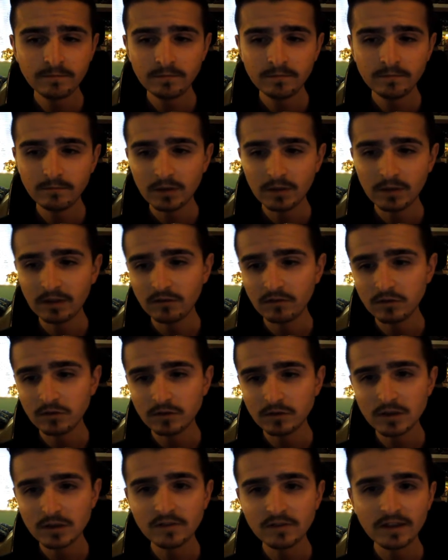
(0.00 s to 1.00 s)
But yeah, so
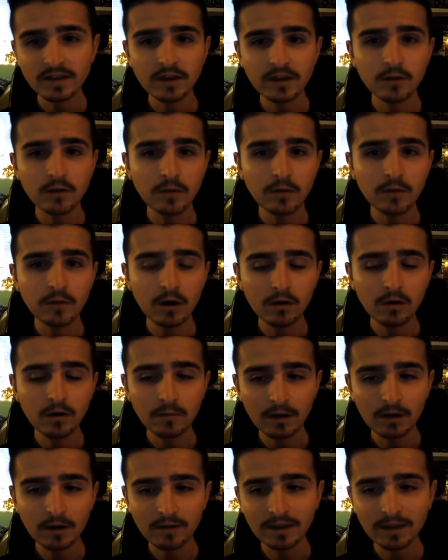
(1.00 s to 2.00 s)
she stayed at home. My
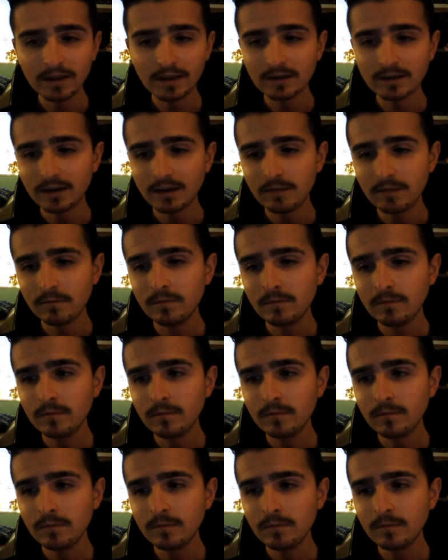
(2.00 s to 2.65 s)
granddad came.